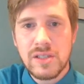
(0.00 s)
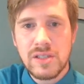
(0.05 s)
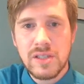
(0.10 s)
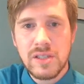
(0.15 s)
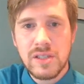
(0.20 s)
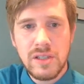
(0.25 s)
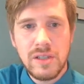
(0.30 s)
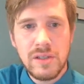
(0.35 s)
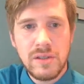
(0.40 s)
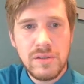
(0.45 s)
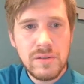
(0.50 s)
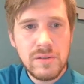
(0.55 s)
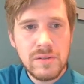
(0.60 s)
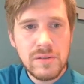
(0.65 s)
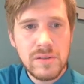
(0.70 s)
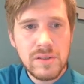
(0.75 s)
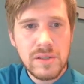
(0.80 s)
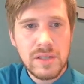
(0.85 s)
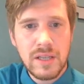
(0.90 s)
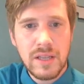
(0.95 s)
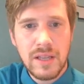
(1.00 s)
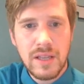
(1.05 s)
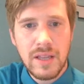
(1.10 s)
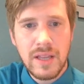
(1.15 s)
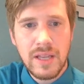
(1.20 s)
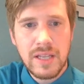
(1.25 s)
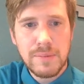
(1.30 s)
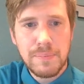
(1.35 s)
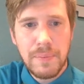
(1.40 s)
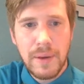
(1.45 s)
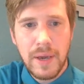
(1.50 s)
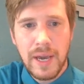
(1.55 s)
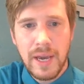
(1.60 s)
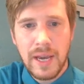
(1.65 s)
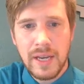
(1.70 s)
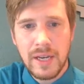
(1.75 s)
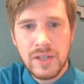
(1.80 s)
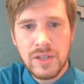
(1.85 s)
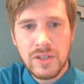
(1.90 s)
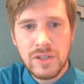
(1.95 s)
used this
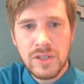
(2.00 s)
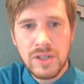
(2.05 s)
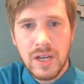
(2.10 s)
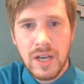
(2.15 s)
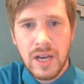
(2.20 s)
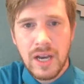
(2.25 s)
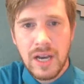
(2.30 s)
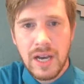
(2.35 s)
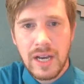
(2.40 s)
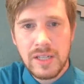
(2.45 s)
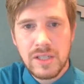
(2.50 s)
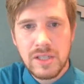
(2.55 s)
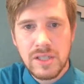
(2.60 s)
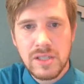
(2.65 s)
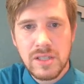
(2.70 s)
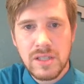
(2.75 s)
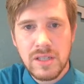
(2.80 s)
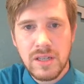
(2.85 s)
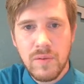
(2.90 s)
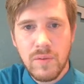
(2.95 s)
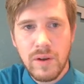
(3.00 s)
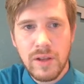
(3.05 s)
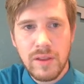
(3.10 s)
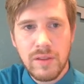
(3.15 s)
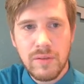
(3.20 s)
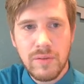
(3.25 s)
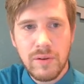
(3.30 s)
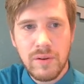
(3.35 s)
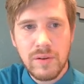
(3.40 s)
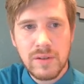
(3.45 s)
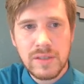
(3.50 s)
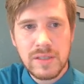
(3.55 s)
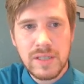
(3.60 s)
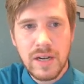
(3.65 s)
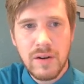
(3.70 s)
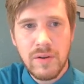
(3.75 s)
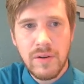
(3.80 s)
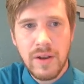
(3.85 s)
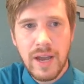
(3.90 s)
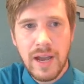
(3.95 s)
page. I just went through and said,
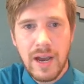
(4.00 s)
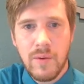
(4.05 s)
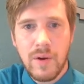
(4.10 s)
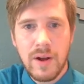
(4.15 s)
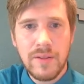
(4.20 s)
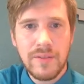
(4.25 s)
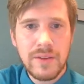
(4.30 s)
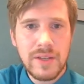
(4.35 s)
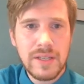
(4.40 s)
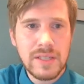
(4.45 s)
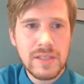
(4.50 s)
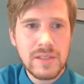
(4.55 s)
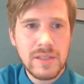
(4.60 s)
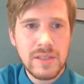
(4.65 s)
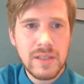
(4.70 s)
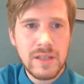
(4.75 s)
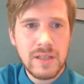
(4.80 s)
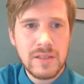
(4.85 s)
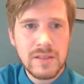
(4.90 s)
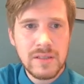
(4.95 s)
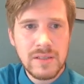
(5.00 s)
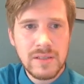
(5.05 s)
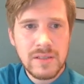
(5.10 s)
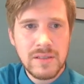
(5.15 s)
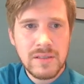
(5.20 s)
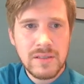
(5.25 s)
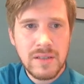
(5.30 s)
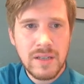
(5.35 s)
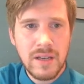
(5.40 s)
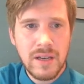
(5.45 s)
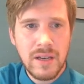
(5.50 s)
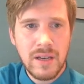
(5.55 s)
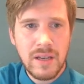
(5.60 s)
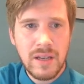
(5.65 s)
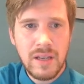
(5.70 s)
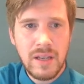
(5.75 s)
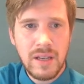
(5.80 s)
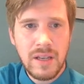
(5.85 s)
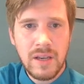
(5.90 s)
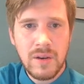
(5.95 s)
okay, I want this to
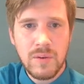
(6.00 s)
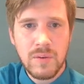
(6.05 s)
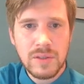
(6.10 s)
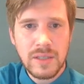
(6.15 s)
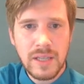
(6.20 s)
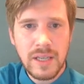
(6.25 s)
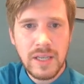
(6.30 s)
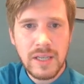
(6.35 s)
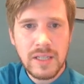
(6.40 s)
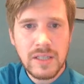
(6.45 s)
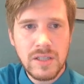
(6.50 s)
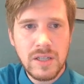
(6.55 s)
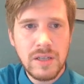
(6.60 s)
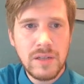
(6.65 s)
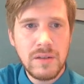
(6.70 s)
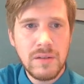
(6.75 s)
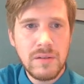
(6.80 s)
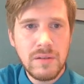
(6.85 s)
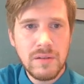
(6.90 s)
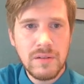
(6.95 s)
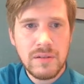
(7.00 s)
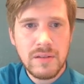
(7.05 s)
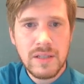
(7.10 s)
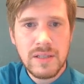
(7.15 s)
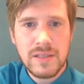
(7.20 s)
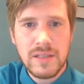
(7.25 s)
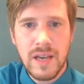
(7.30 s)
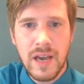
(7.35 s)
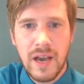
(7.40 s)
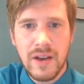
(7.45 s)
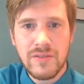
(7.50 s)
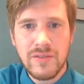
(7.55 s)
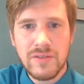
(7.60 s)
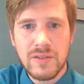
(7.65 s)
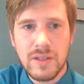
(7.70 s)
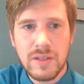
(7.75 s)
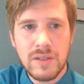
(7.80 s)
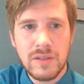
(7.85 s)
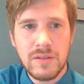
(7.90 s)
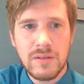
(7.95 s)
equal to E2, this to
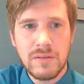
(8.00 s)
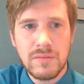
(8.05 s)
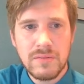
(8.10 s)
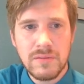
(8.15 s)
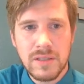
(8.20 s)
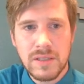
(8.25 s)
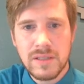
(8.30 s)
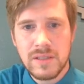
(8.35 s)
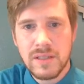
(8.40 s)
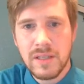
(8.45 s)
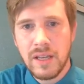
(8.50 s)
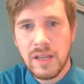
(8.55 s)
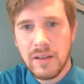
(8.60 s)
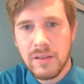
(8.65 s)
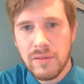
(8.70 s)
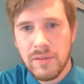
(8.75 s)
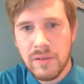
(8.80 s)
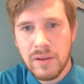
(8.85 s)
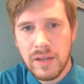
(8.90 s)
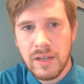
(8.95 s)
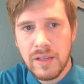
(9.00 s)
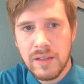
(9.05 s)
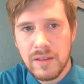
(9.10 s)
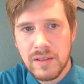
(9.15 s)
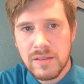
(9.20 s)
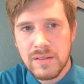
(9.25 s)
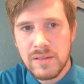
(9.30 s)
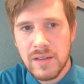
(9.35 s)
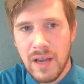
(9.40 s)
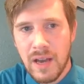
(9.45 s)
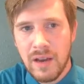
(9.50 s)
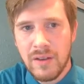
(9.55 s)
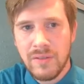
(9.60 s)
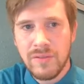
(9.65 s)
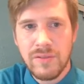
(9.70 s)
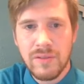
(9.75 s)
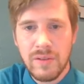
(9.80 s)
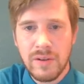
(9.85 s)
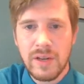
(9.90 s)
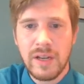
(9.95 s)
F2, this to E3, this to
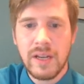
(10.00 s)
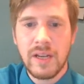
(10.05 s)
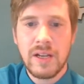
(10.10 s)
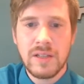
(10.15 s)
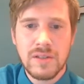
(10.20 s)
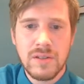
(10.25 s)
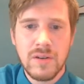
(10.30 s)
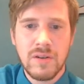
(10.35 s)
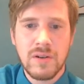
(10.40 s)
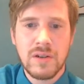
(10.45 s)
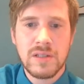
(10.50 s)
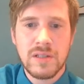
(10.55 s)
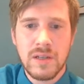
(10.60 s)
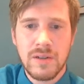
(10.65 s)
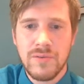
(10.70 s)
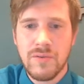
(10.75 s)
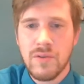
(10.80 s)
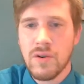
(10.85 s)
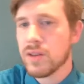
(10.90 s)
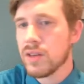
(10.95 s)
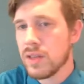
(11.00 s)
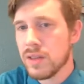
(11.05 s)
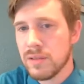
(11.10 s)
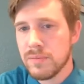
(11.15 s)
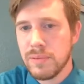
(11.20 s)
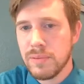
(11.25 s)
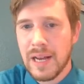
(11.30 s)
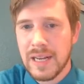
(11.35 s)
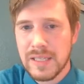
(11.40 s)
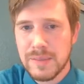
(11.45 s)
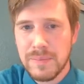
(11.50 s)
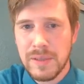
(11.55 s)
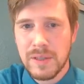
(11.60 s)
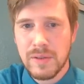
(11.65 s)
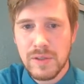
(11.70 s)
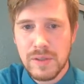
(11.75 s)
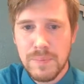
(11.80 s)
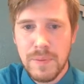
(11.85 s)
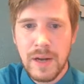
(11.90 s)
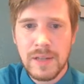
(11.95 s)
F3, and so on and so forth on the blacksmith
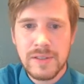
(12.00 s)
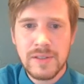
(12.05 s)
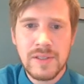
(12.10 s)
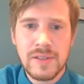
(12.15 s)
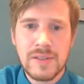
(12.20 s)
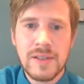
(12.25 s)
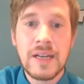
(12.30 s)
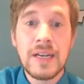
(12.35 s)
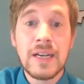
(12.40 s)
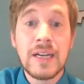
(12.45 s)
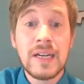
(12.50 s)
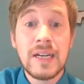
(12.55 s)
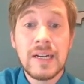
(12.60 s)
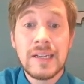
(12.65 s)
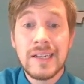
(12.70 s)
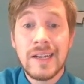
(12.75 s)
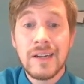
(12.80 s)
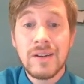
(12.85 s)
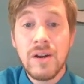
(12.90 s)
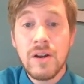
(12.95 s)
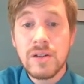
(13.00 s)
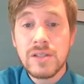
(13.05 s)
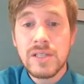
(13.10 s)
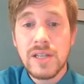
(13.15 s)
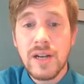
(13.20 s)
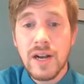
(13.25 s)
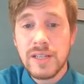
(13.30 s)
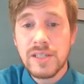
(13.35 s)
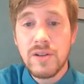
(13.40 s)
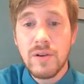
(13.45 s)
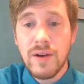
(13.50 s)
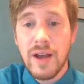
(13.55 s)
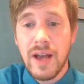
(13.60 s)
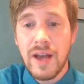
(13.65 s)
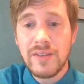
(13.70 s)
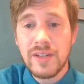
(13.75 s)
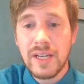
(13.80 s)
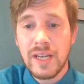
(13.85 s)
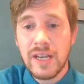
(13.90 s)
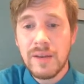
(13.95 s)
responses. Now notice here I don't
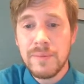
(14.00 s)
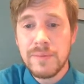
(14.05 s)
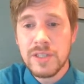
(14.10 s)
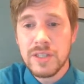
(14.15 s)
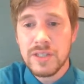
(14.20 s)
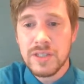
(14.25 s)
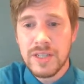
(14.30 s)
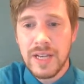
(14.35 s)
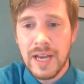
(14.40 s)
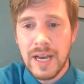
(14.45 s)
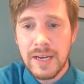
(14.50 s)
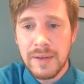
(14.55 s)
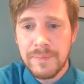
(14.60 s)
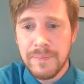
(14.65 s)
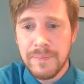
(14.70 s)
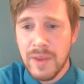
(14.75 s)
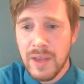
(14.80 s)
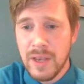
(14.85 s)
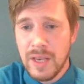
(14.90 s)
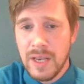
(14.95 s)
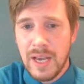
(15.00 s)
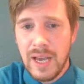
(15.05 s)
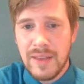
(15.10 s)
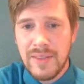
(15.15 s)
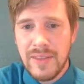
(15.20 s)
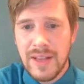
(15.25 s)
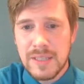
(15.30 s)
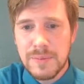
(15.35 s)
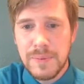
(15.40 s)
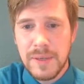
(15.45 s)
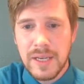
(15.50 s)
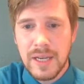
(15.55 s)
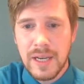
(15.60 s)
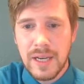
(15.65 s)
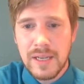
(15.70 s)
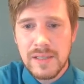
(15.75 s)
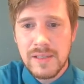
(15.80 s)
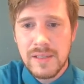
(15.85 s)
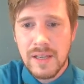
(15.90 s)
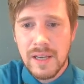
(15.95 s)
have any images yet, and that's
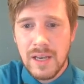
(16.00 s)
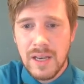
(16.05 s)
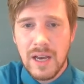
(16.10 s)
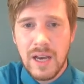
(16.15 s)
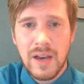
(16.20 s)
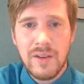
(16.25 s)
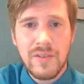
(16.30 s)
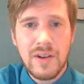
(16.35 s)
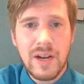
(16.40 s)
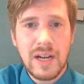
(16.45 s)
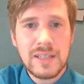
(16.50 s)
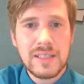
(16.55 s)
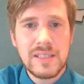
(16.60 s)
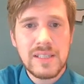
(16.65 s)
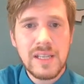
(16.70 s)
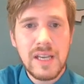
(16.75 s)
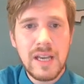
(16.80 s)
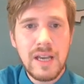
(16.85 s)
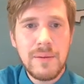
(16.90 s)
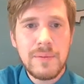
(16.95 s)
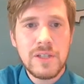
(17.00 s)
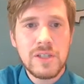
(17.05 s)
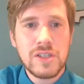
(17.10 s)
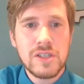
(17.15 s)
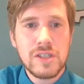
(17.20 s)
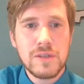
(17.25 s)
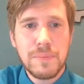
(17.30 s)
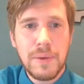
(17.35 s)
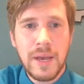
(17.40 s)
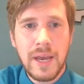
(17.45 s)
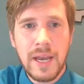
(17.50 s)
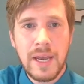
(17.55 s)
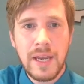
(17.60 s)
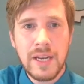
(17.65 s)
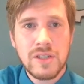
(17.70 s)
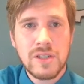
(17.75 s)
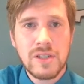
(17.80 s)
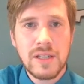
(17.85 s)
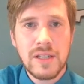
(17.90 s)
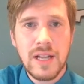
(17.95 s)
because I've got this images
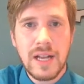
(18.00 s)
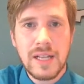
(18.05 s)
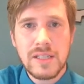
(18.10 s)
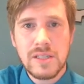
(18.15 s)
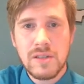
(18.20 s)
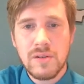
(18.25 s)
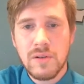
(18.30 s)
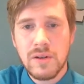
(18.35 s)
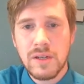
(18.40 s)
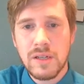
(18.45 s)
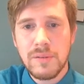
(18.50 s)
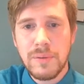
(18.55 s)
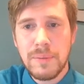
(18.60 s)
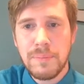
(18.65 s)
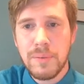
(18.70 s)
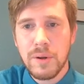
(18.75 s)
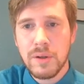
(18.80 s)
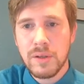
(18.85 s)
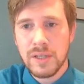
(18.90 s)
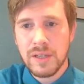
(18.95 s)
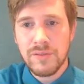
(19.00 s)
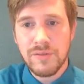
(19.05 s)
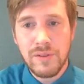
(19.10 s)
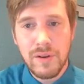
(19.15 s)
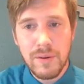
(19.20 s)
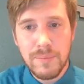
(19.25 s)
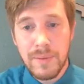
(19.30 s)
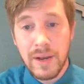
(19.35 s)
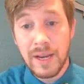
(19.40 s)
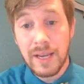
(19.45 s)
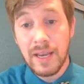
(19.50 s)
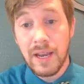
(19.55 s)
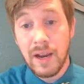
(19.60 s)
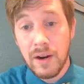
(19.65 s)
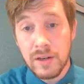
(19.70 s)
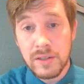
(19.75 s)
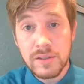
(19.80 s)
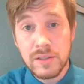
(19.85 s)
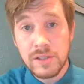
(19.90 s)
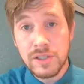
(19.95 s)
page that's going to be pulling from my
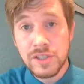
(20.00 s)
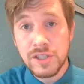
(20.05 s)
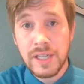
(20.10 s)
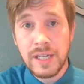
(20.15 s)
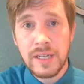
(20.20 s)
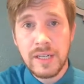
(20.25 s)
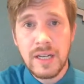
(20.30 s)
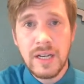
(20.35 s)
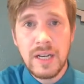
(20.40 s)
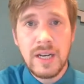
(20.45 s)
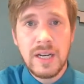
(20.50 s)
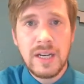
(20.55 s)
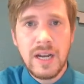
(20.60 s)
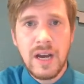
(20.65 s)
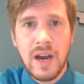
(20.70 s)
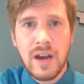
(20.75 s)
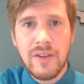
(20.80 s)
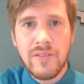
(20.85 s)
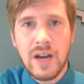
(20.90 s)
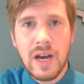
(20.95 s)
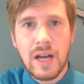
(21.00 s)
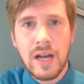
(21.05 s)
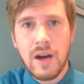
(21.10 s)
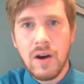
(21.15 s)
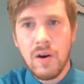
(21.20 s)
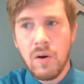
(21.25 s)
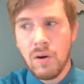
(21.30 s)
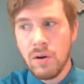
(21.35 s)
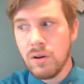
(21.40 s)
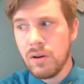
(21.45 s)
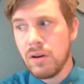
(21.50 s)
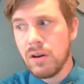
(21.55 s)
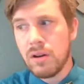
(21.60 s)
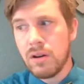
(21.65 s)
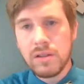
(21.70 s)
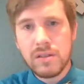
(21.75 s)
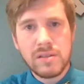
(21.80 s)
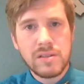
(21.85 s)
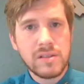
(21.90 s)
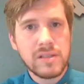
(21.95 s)
character sheet. Now I've got a
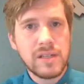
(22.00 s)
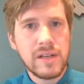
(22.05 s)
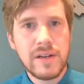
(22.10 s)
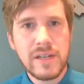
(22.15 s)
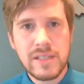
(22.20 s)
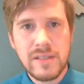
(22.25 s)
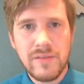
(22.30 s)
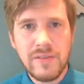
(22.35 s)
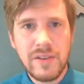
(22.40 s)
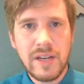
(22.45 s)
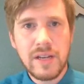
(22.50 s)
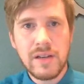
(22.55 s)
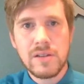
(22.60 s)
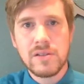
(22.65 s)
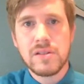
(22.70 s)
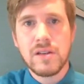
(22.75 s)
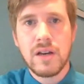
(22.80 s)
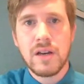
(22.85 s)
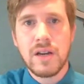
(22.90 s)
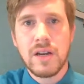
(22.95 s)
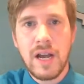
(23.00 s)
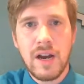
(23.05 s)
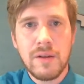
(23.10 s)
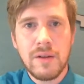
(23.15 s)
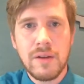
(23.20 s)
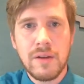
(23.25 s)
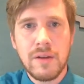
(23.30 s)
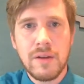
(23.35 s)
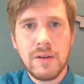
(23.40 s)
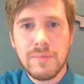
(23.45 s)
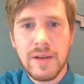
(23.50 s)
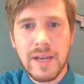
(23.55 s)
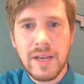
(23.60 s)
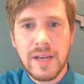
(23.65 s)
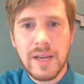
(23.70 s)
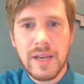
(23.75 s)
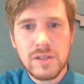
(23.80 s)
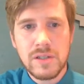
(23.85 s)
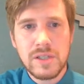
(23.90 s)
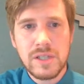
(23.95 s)
whole series of videos on how I'm using my
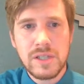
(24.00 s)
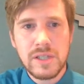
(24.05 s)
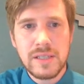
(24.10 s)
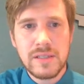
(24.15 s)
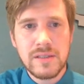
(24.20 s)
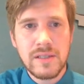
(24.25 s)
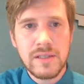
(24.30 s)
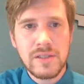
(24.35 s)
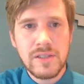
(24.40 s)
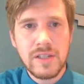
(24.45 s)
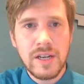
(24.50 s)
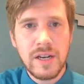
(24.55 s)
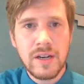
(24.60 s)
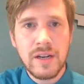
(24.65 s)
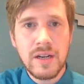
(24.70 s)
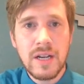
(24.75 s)
character sheets this year.